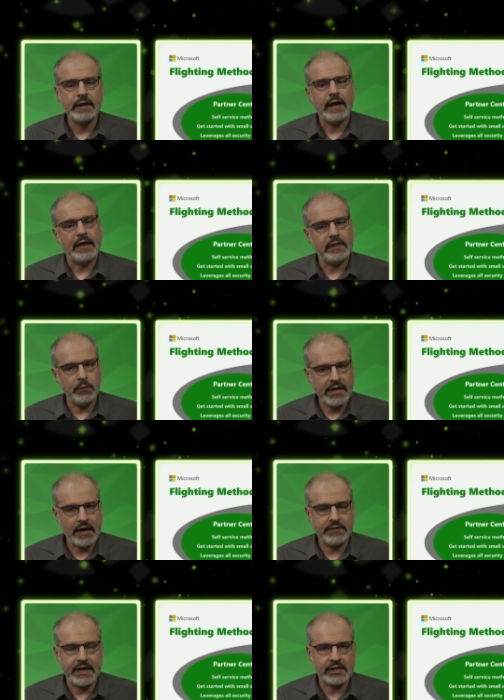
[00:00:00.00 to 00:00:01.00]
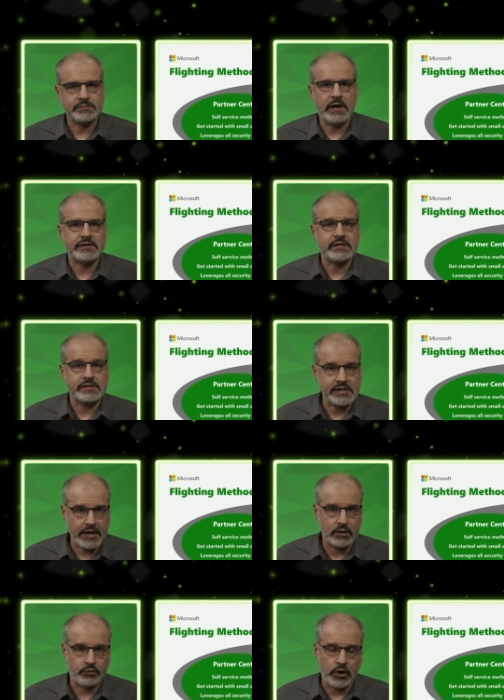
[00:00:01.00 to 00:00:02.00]
And then we have the Xbox
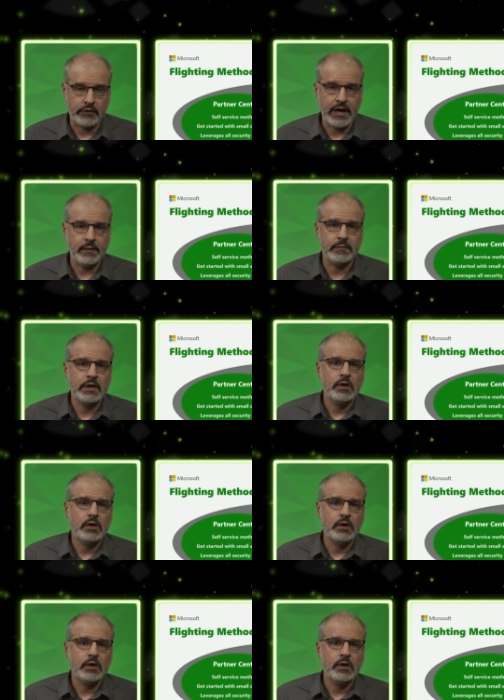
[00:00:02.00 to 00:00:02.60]
Insider program.